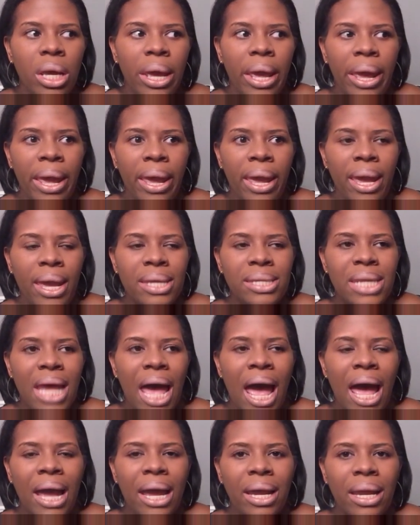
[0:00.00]
And
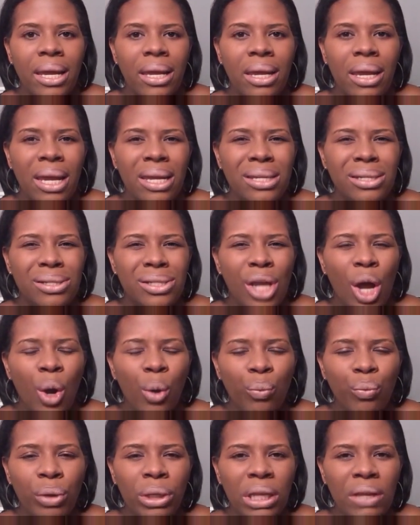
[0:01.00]
I
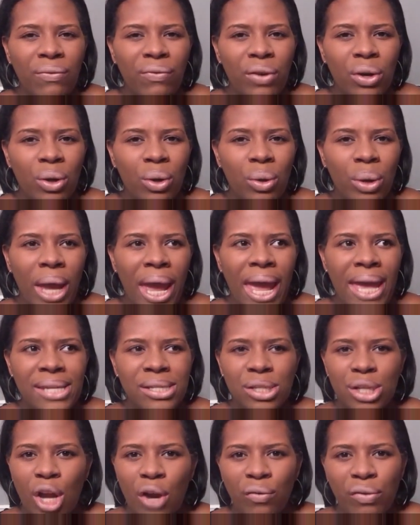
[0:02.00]
don't really feel
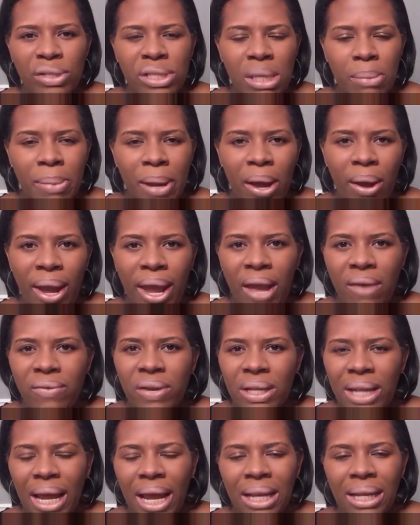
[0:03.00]
as nervous about
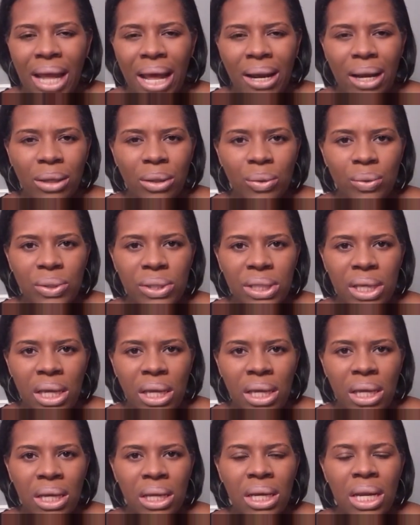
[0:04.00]
having like a lot of loose
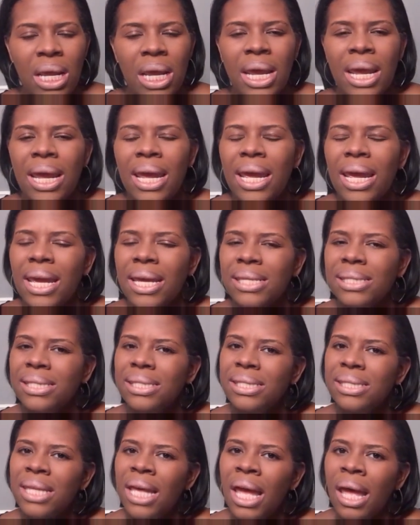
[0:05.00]
skin,
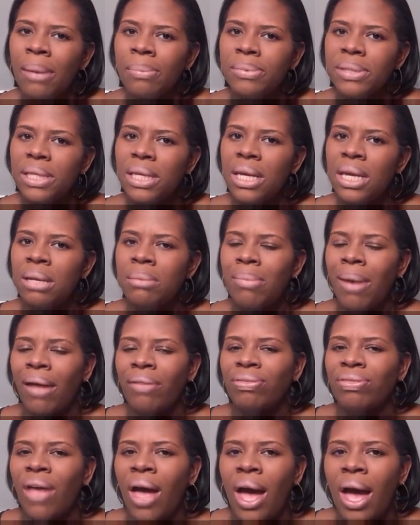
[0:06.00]
except in my
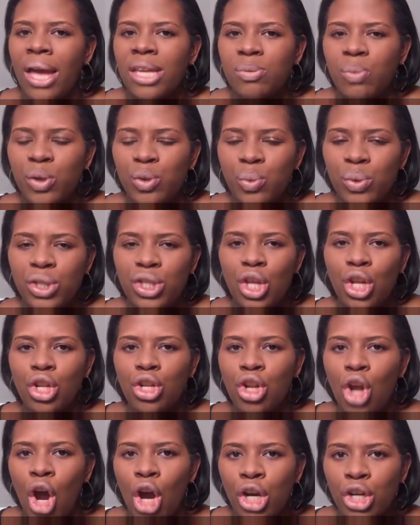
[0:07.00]
thighs, which was the
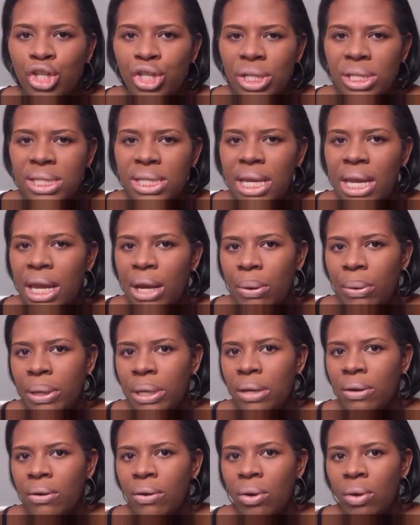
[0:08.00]
largest
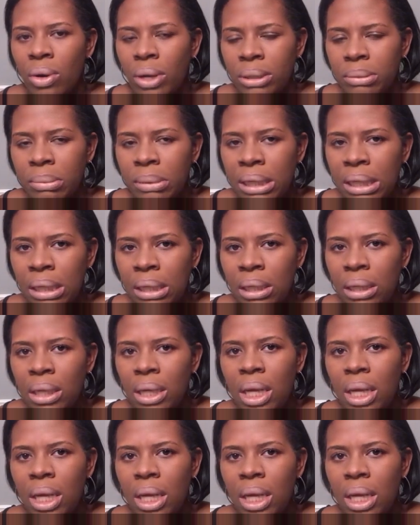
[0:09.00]
area on me.